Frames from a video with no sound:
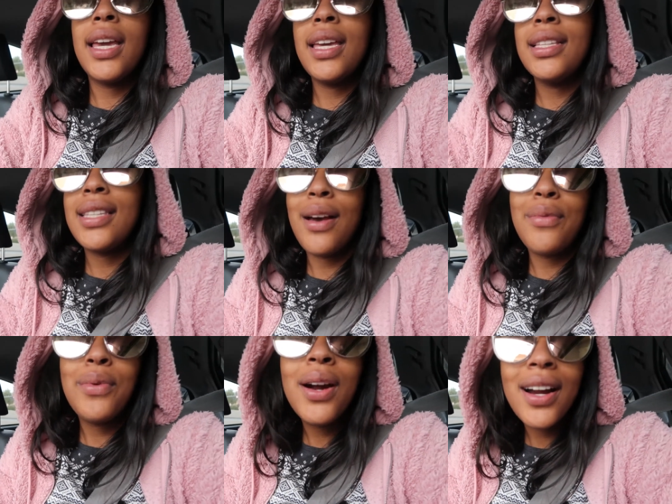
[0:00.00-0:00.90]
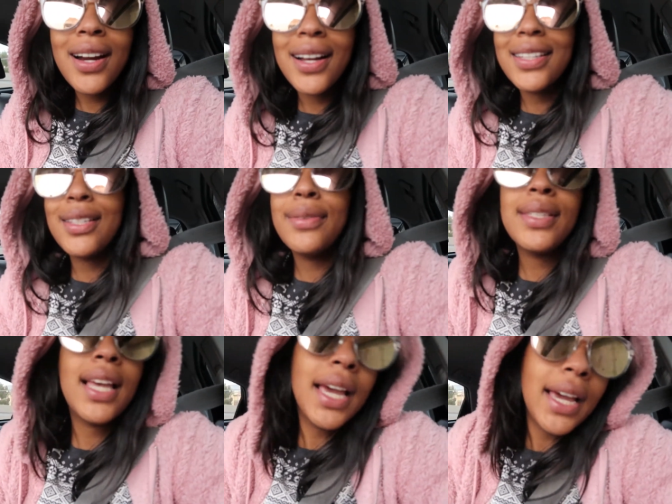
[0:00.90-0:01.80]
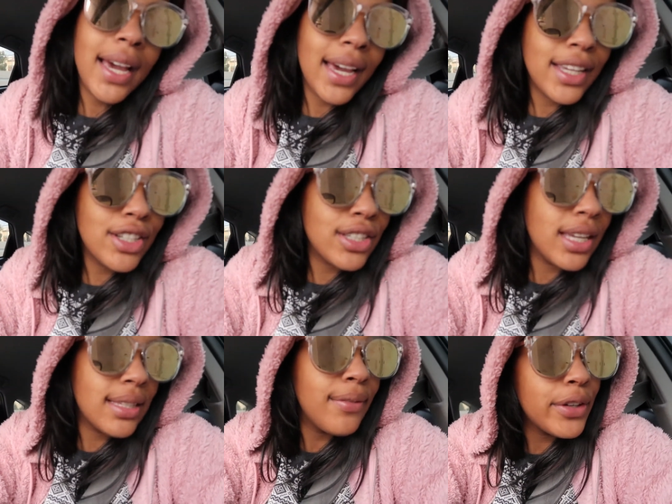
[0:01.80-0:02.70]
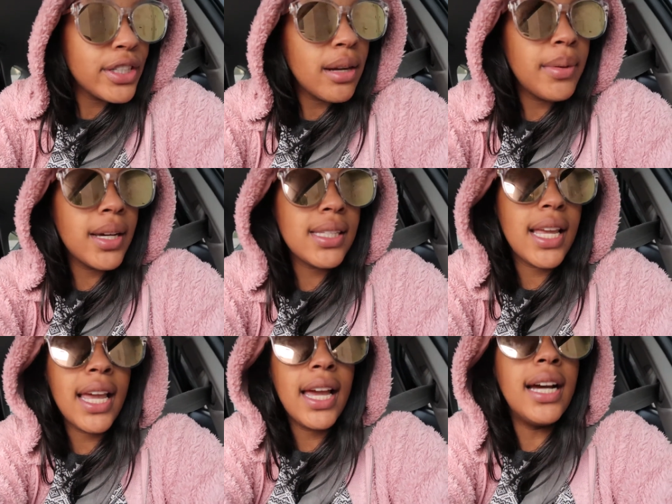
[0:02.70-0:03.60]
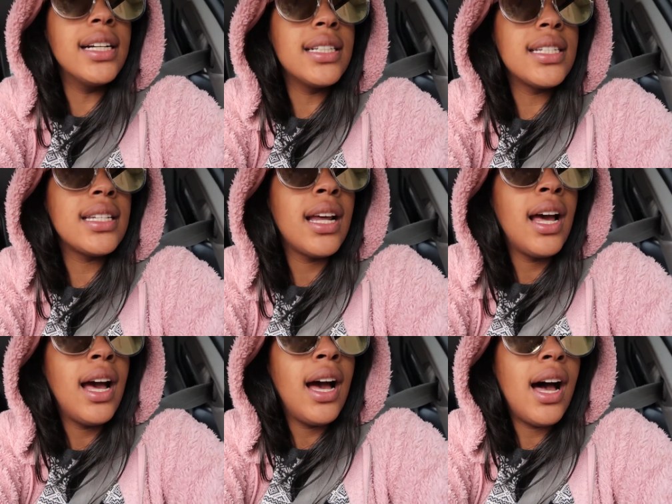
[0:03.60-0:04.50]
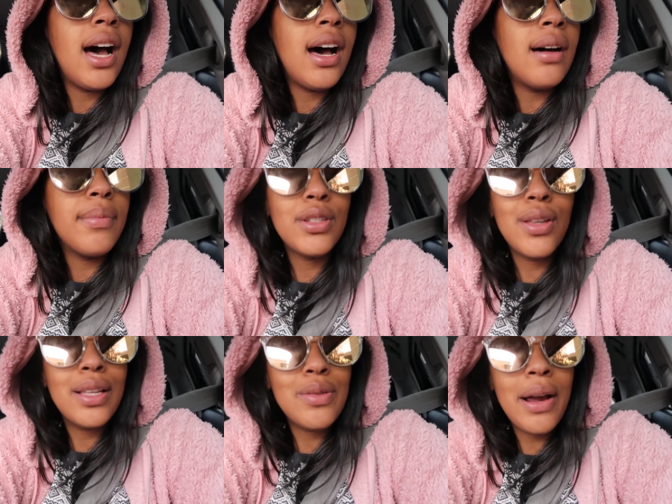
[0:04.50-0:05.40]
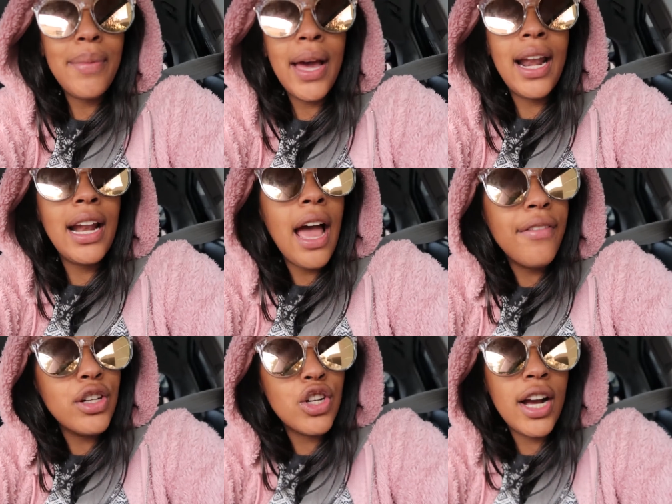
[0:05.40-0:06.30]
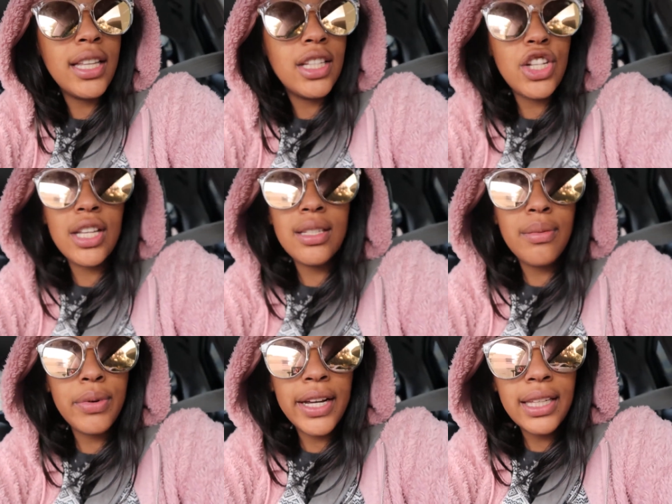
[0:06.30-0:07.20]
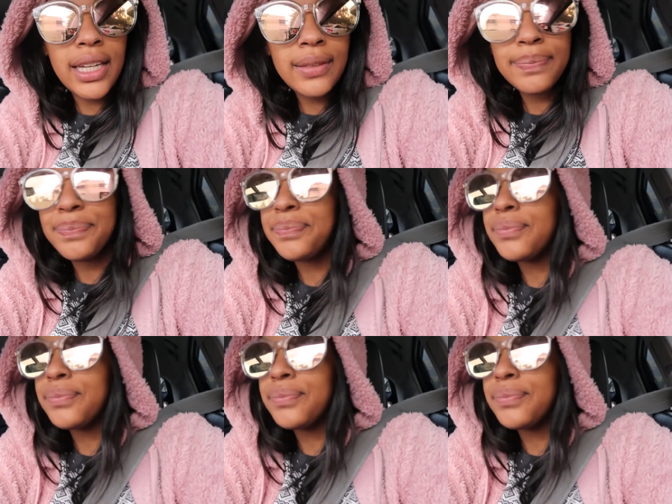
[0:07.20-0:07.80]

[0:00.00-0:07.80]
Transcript: kids at work. So I was like, I could just get some free Starbucks. And um, so that's where I'm at. And I haven't tried the chestnut praline